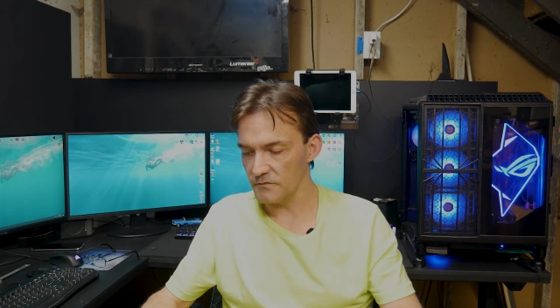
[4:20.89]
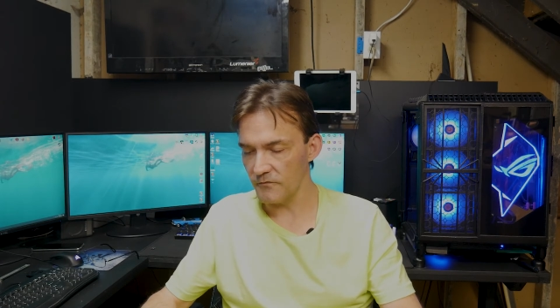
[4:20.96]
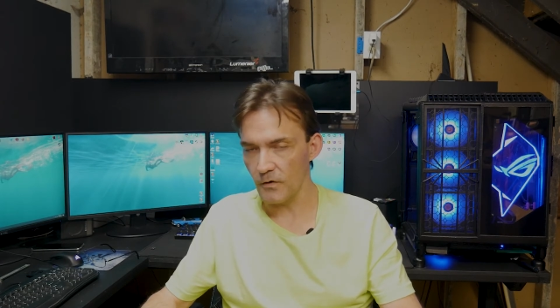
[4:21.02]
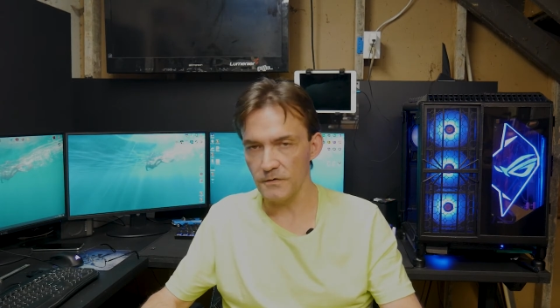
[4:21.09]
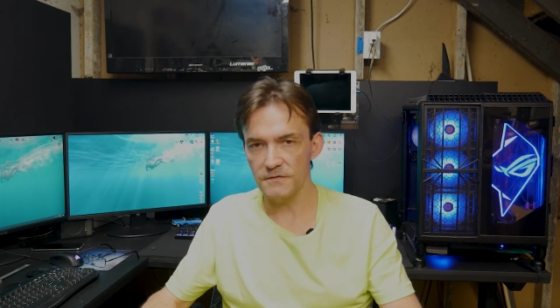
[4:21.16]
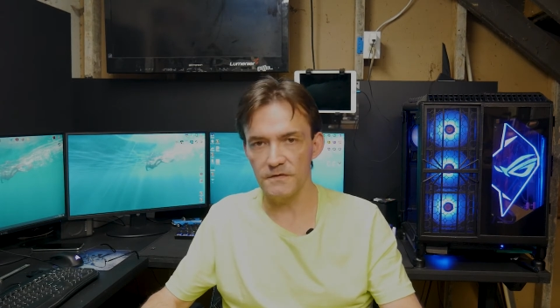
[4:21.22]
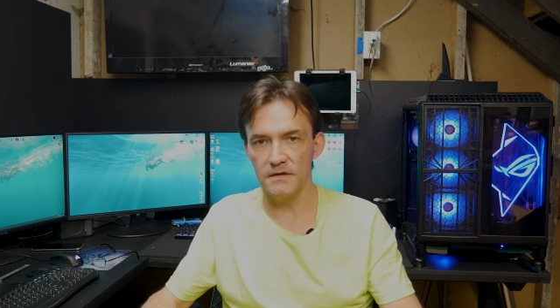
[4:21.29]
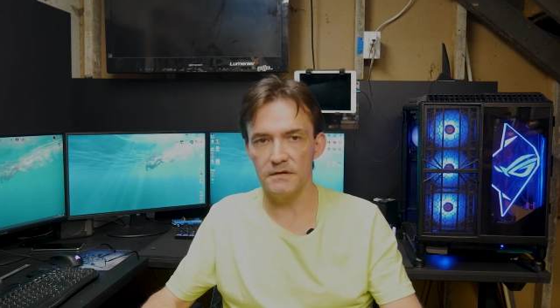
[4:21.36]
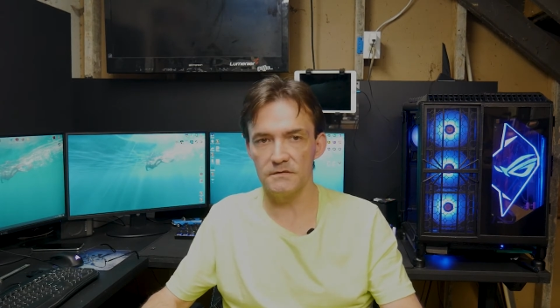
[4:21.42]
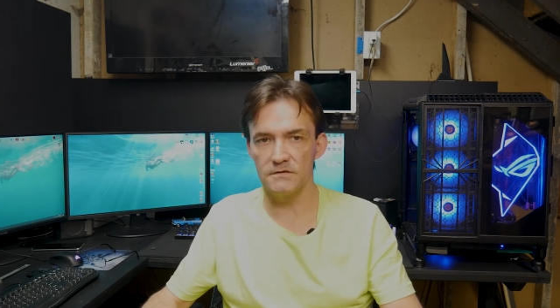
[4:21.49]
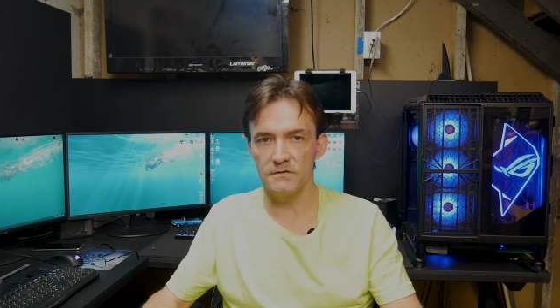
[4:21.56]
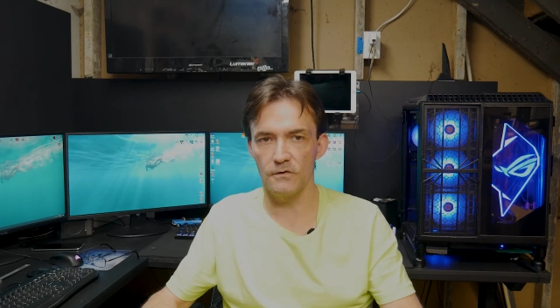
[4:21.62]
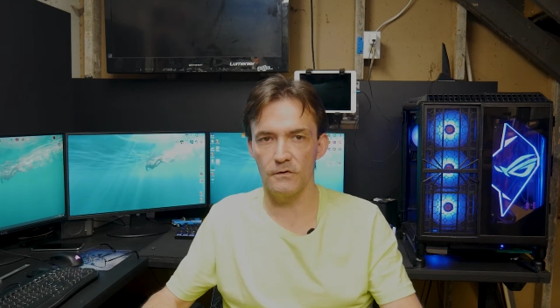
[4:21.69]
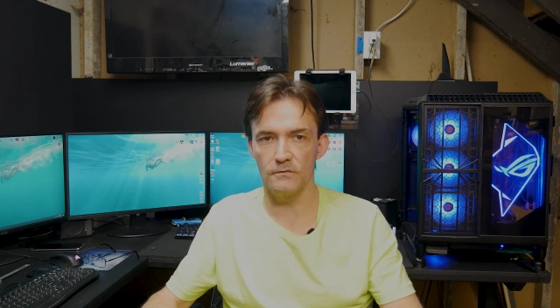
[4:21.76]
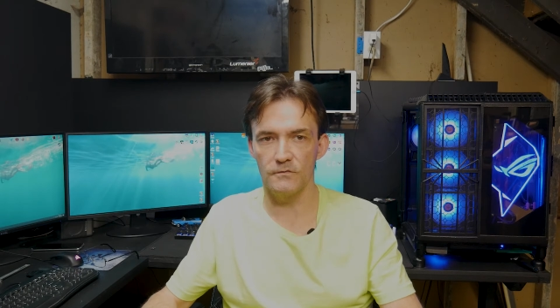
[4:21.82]
far as the
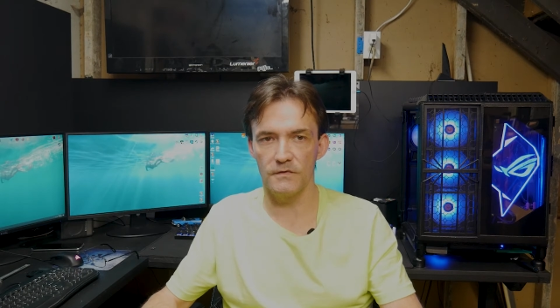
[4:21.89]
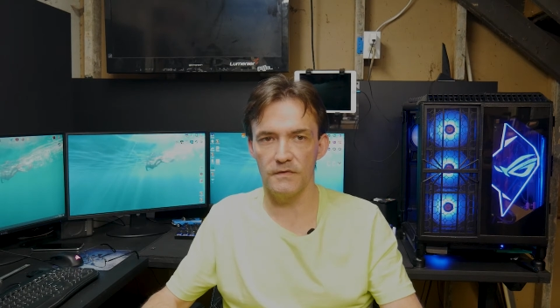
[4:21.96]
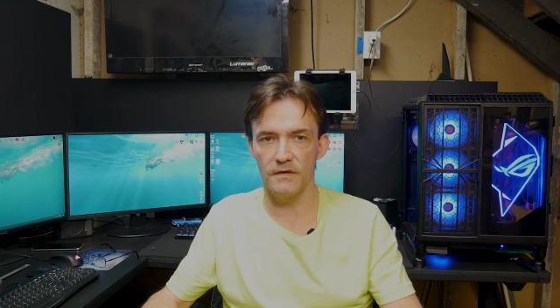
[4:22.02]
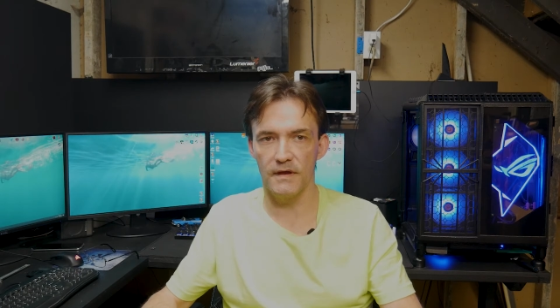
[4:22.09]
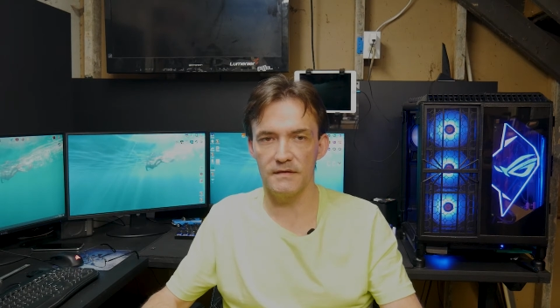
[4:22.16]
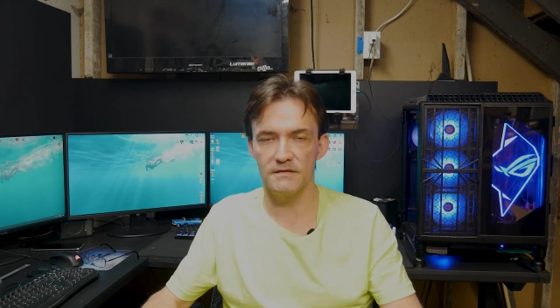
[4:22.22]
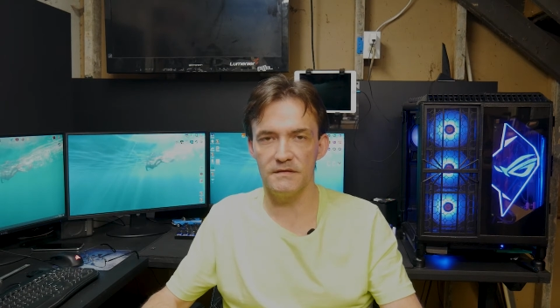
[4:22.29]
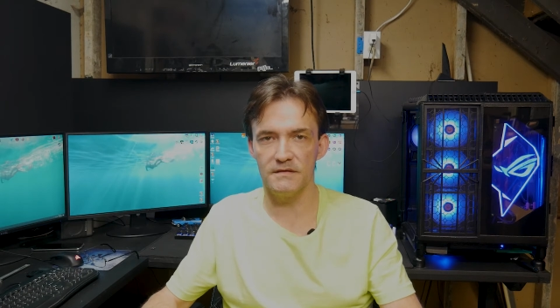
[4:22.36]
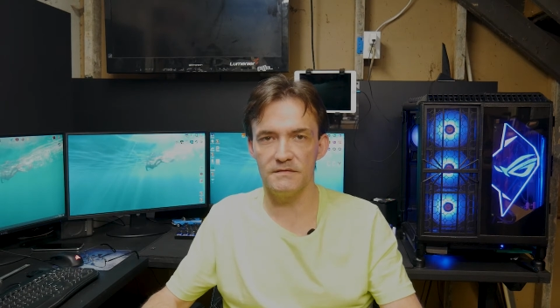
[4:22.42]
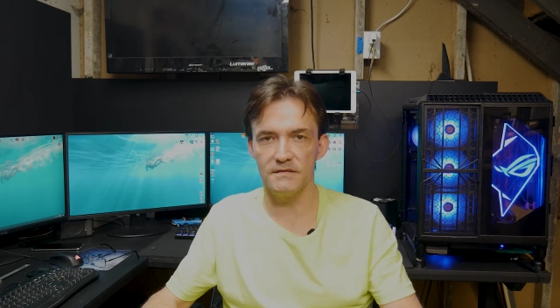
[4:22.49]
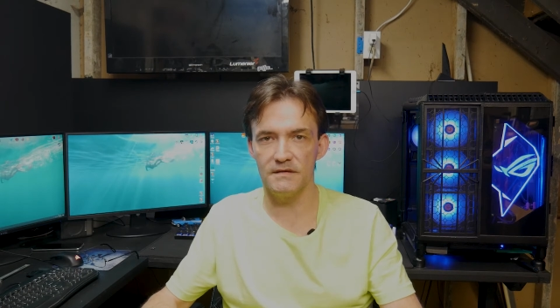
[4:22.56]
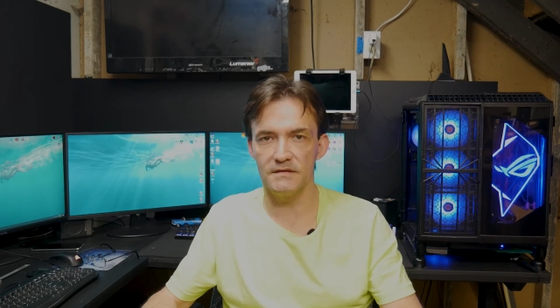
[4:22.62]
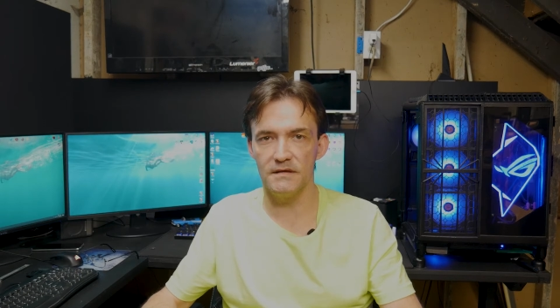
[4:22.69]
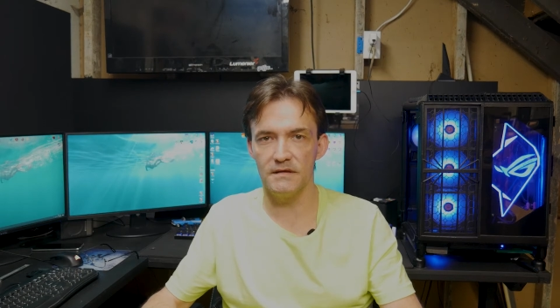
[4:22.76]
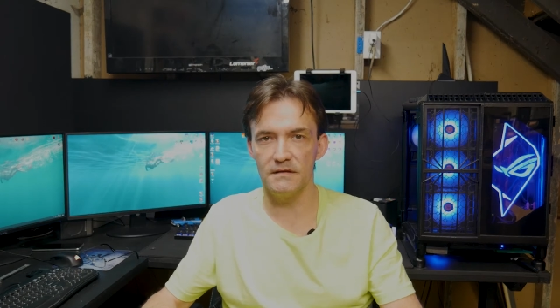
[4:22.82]
concern with the
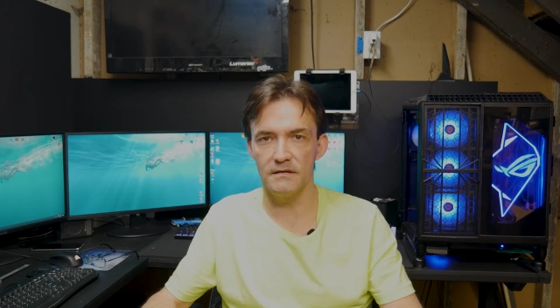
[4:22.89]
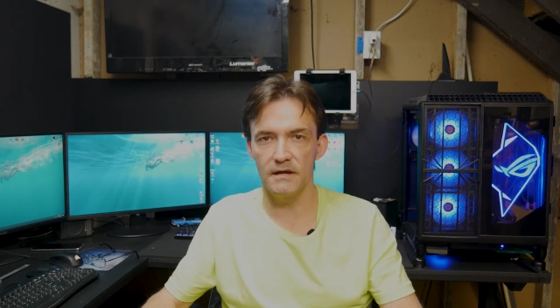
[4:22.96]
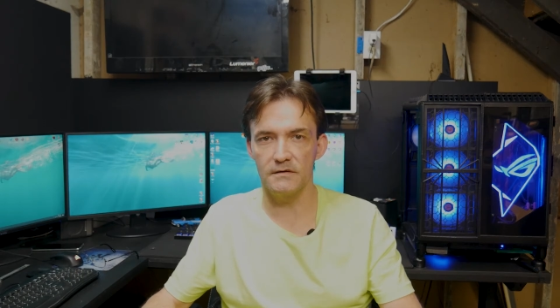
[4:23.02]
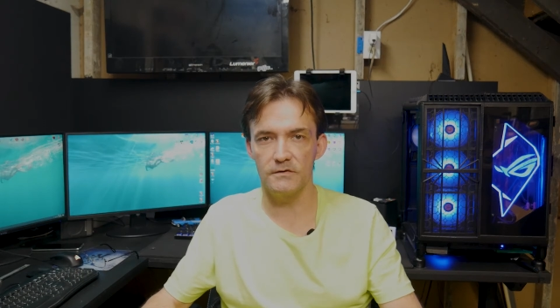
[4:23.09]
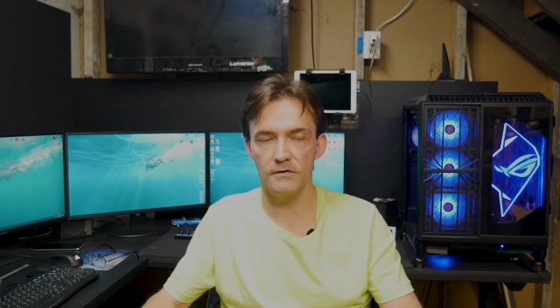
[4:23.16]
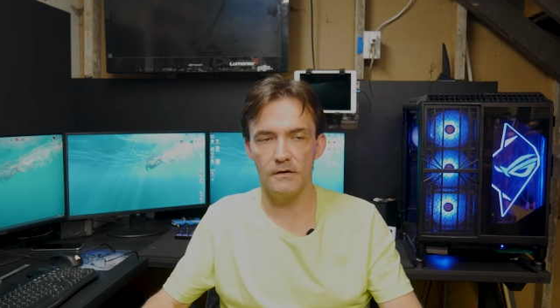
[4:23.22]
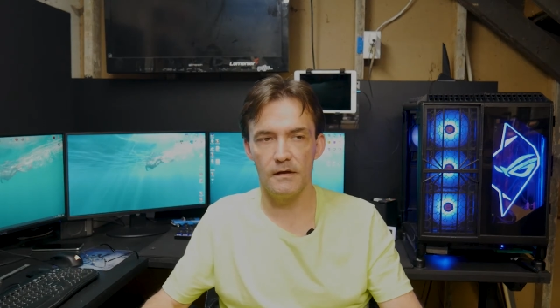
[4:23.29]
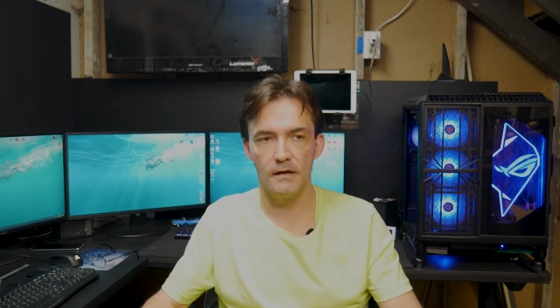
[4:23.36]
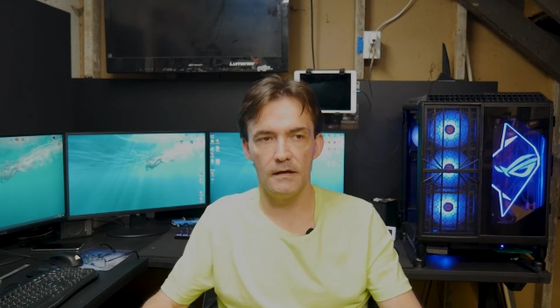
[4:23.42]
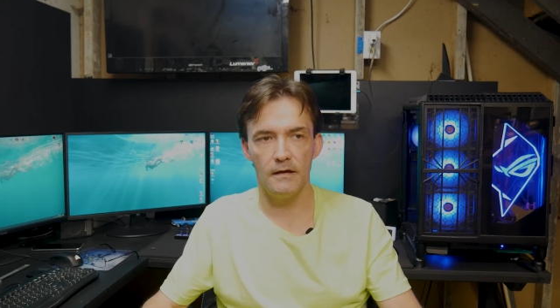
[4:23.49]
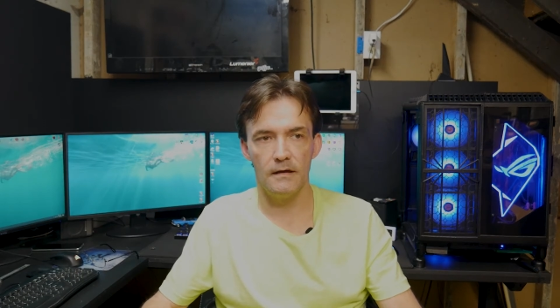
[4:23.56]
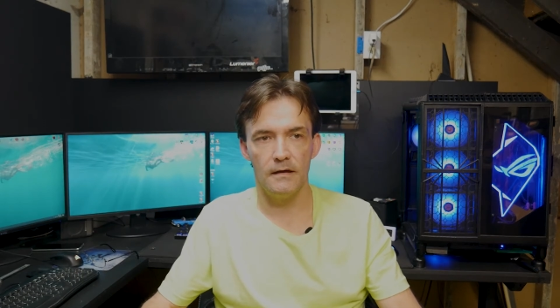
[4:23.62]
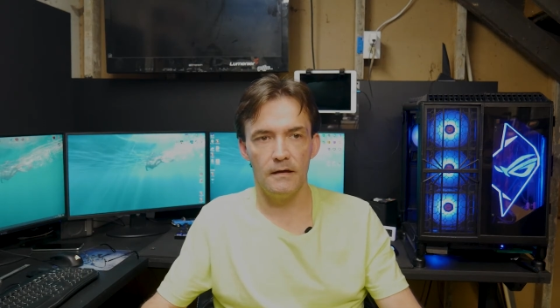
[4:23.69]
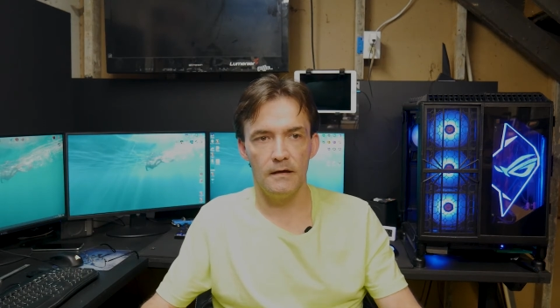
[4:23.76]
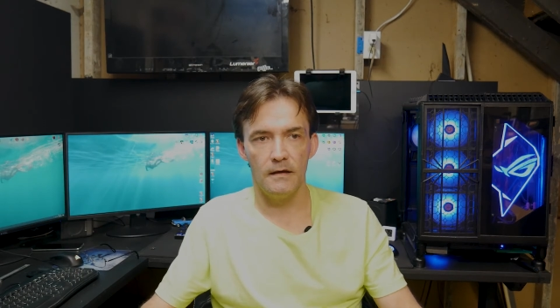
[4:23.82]
XT60
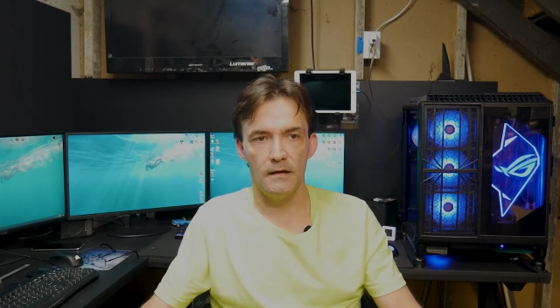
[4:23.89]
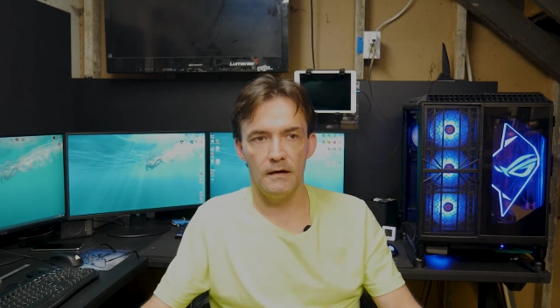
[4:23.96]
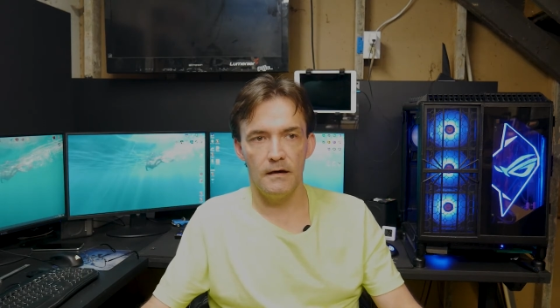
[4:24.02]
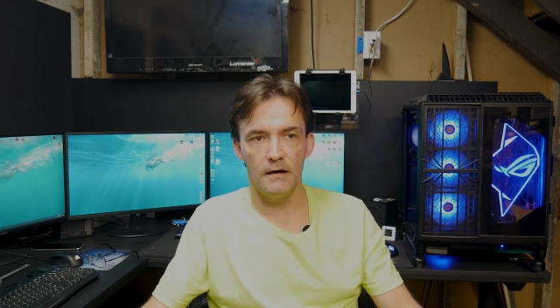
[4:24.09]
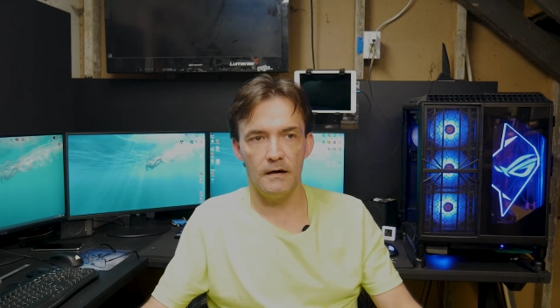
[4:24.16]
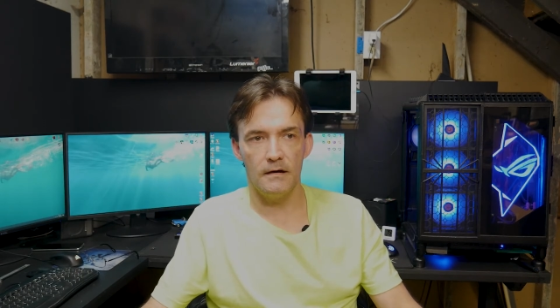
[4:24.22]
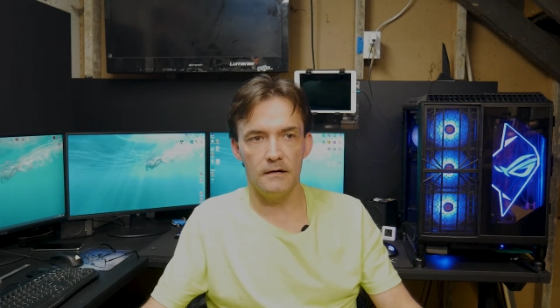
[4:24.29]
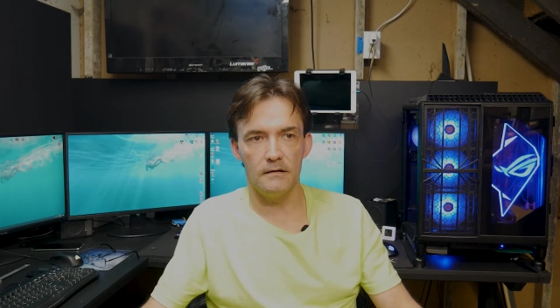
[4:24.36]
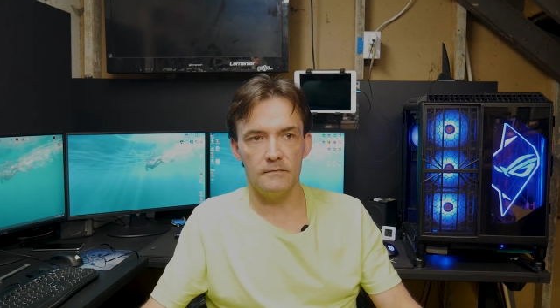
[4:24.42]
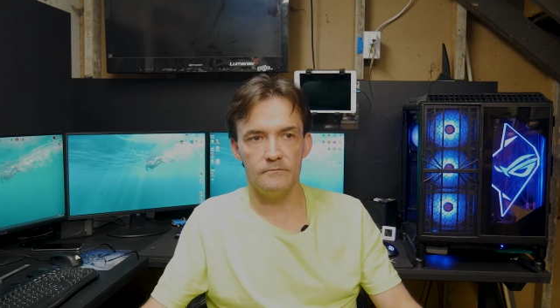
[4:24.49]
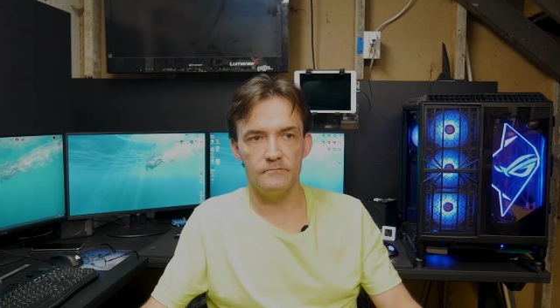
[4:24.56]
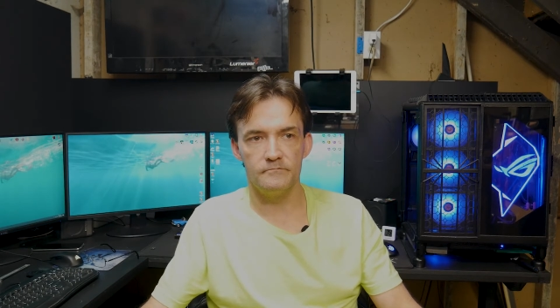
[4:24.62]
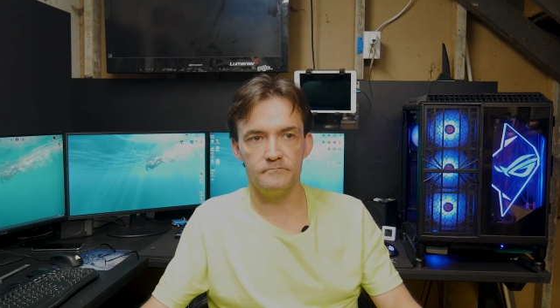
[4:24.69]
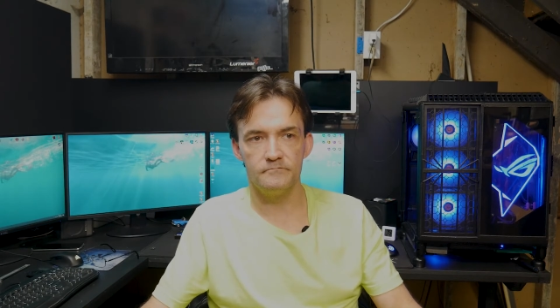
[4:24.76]
connector,